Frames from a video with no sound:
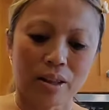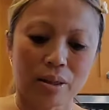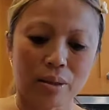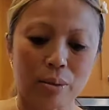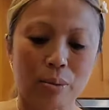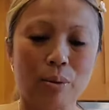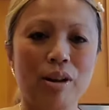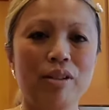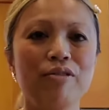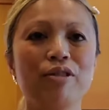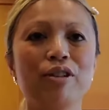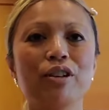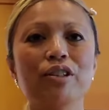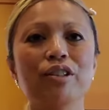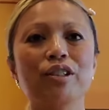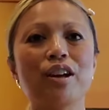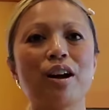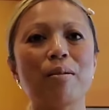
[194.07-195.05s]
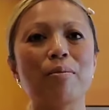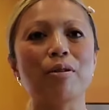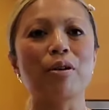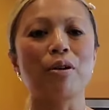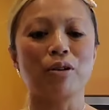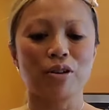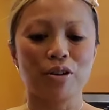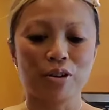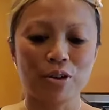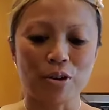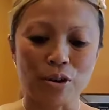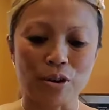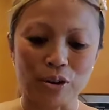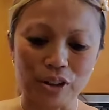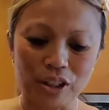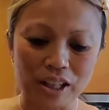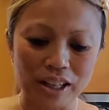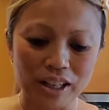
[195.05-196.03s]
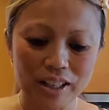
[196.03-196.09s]
3/4 cup
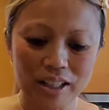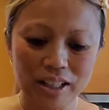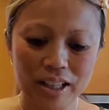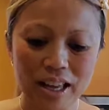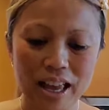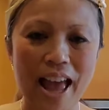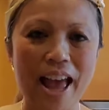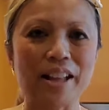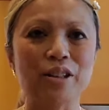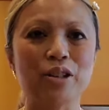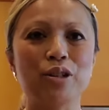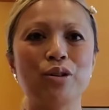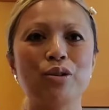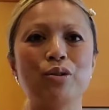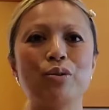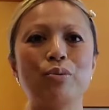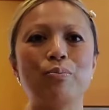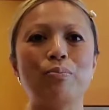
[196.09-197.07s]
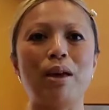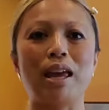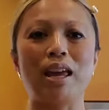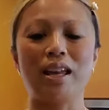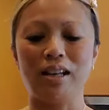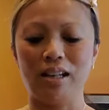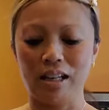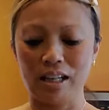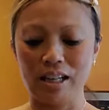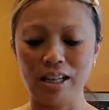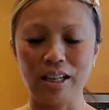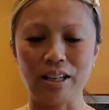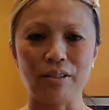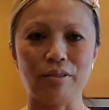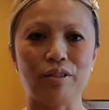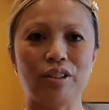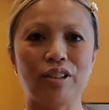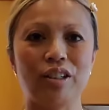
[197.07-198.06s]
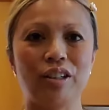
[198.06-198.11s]
Coca-Cola, and 2 bay
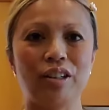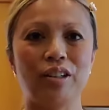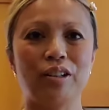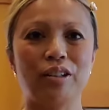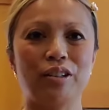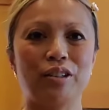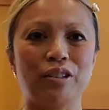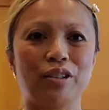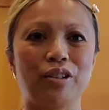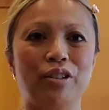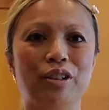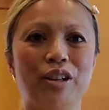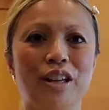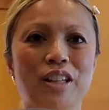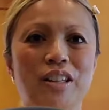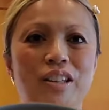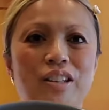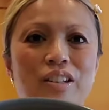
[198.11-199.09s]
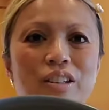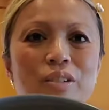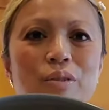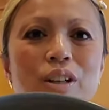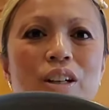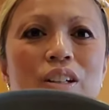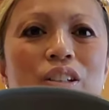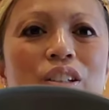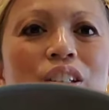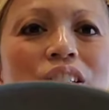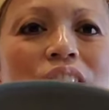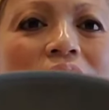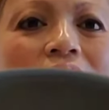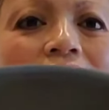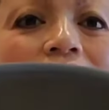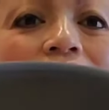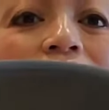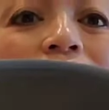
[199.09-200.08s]
leaves. So this is what it looks like.